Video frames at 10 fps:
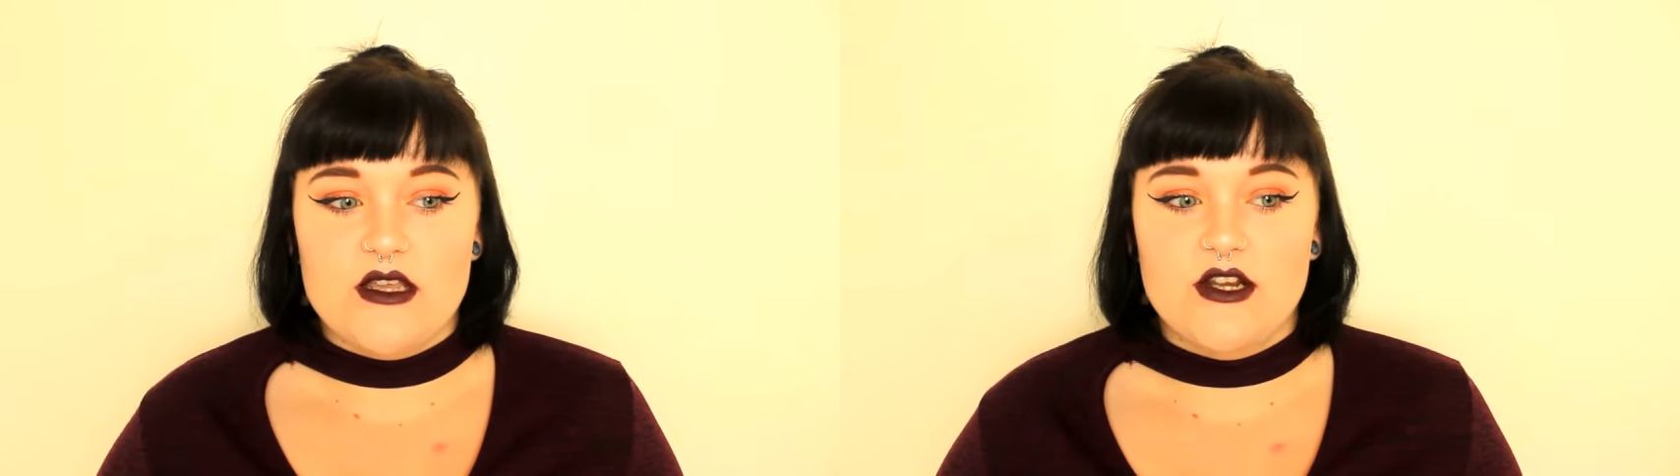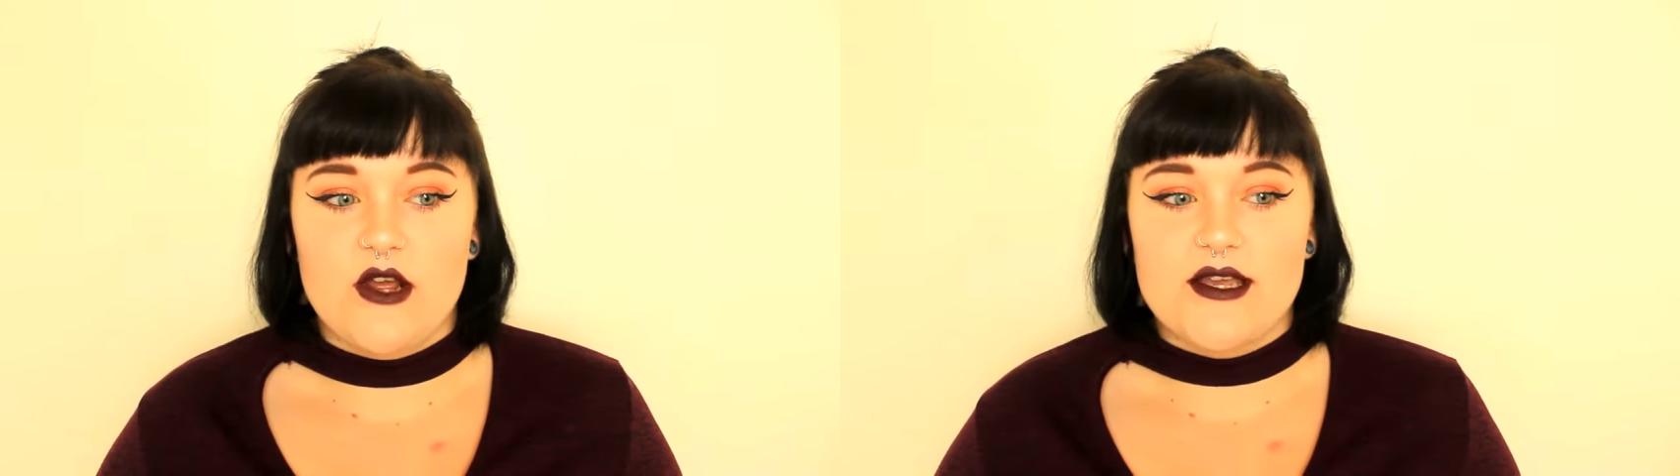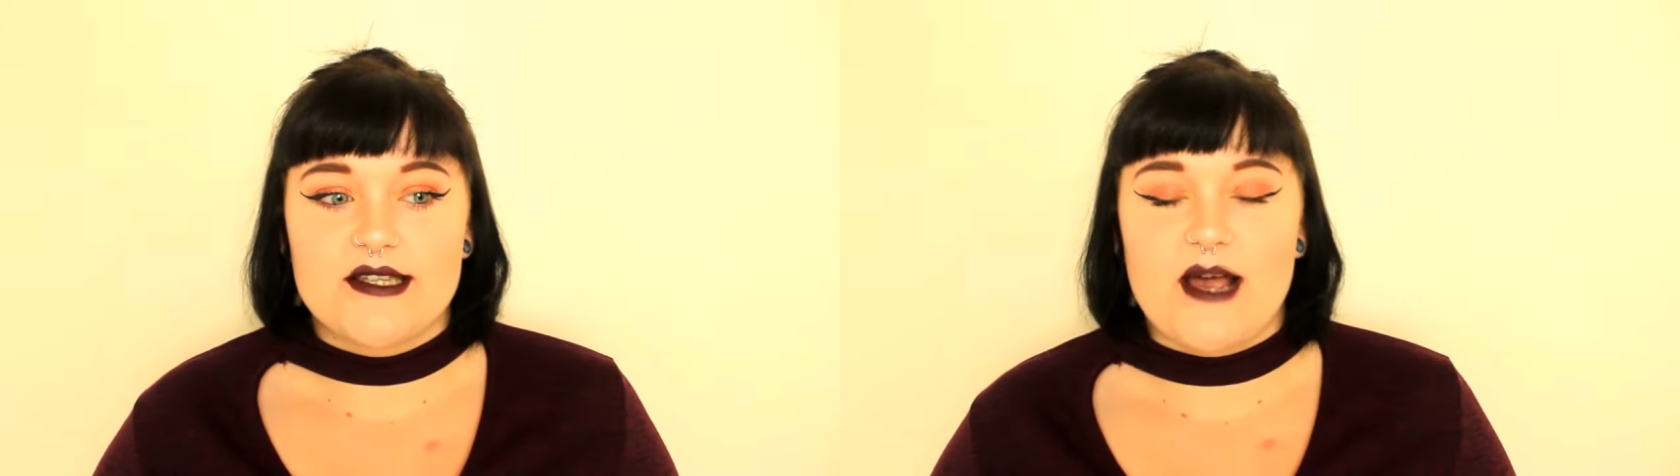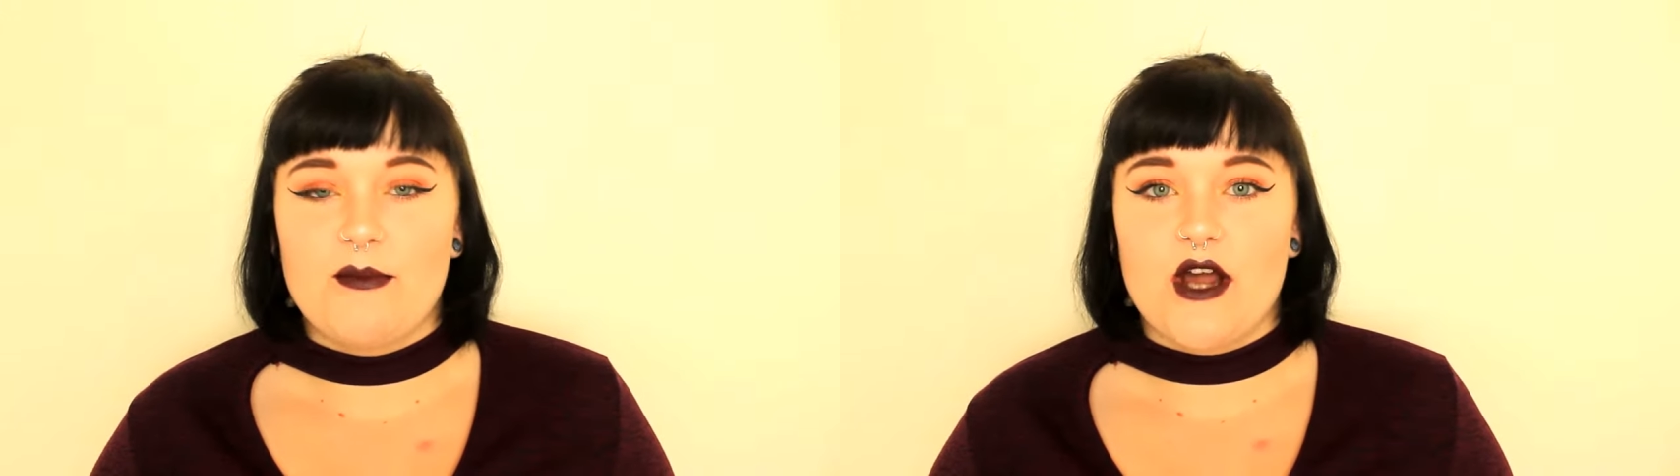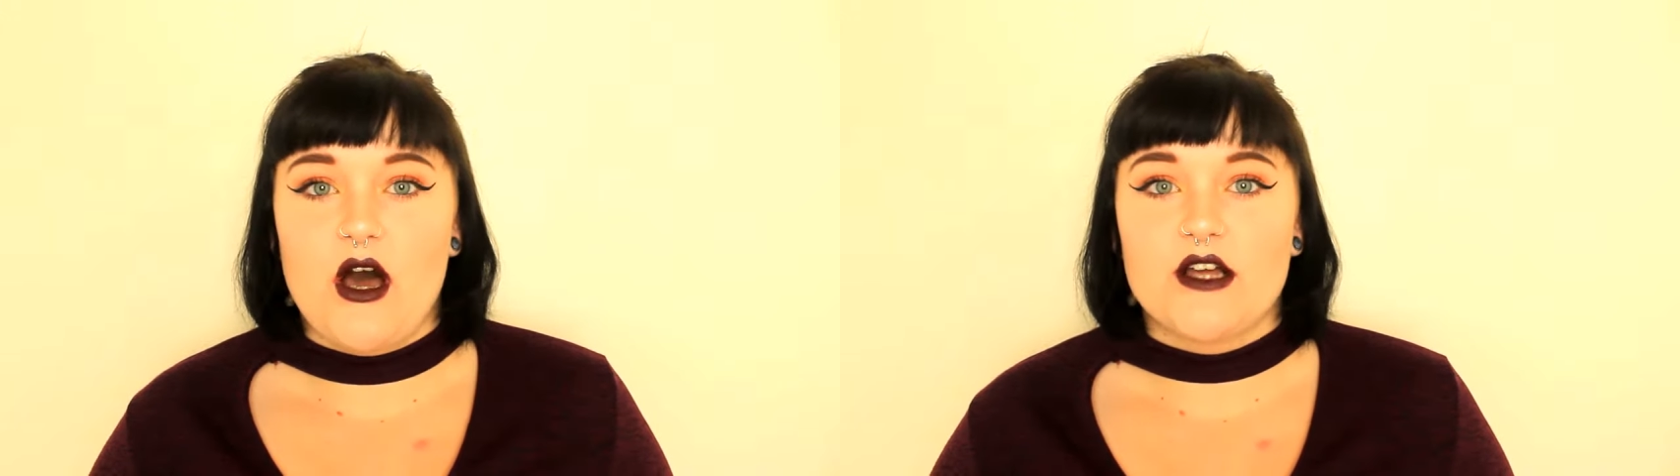you know, your
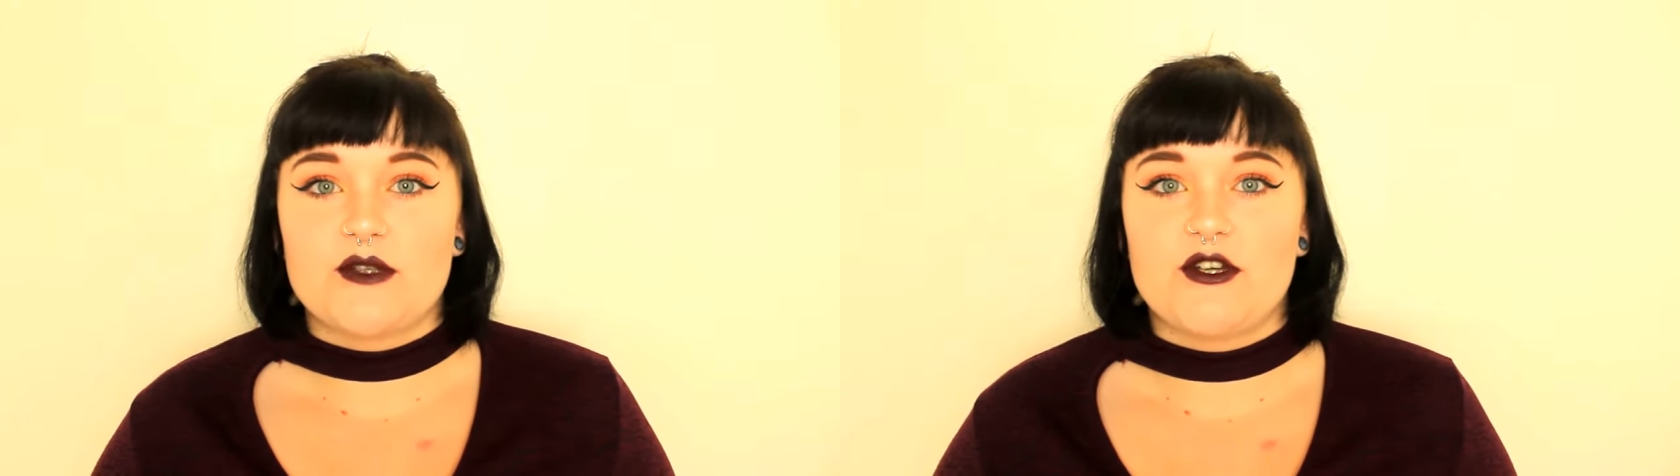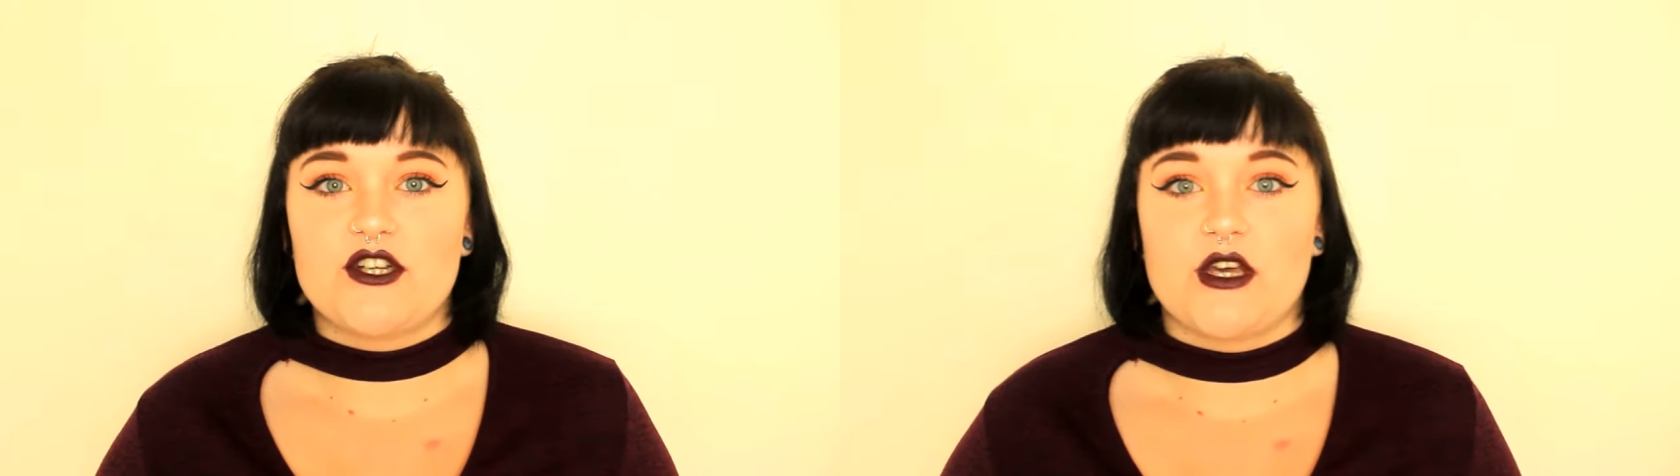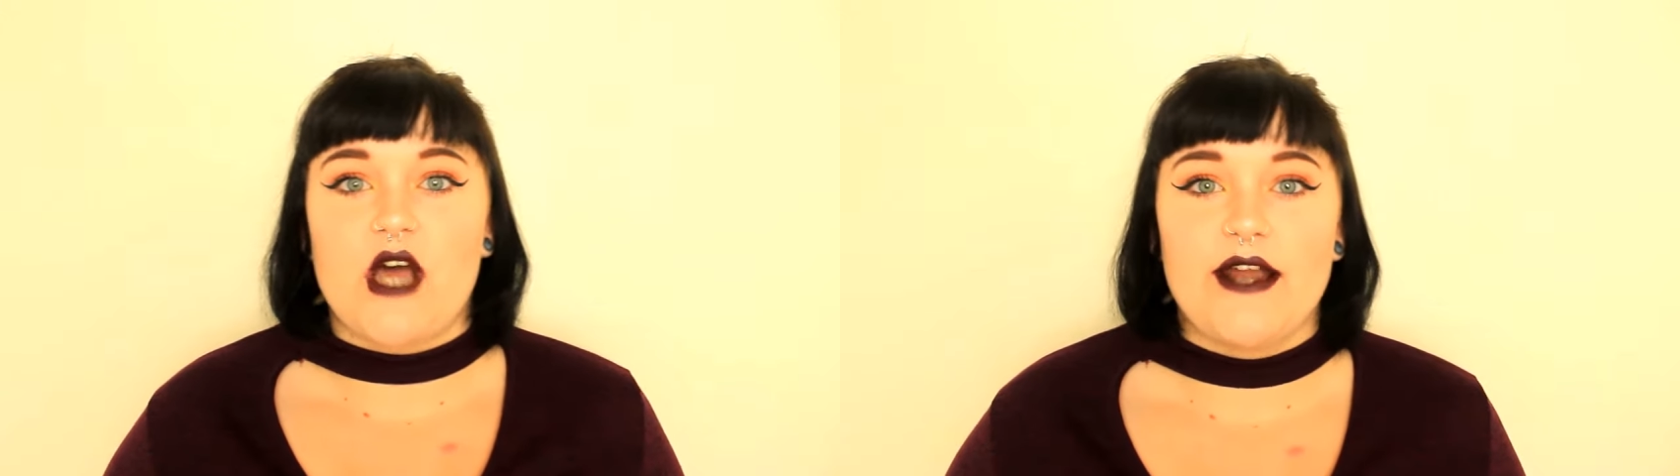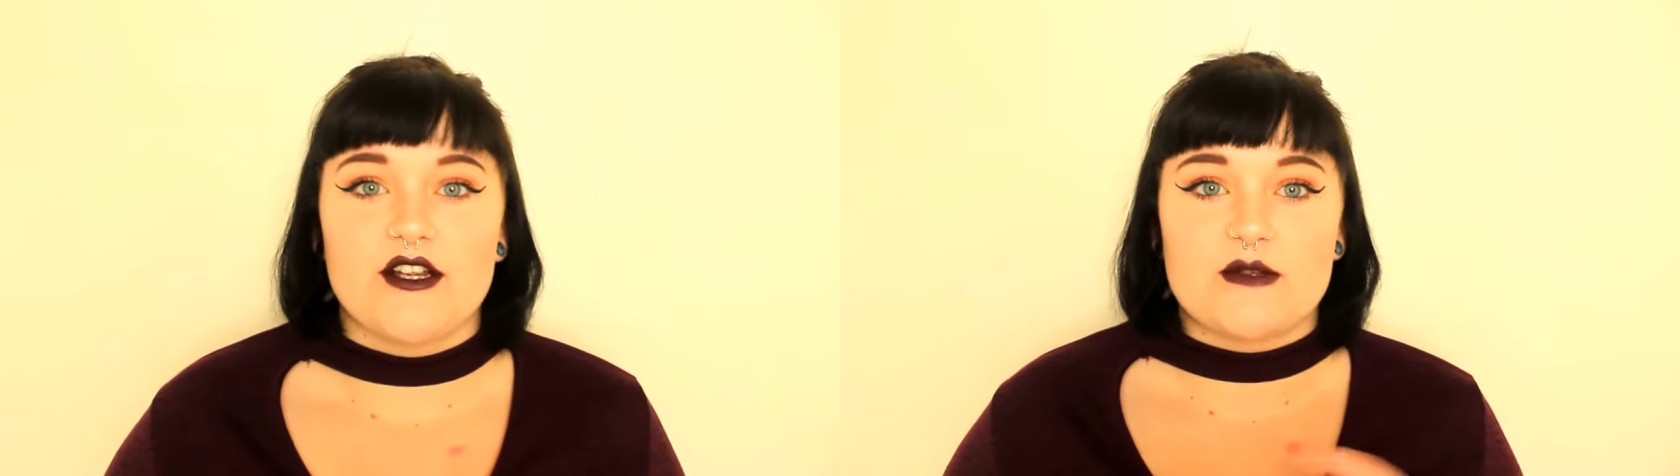seminars, which are the kind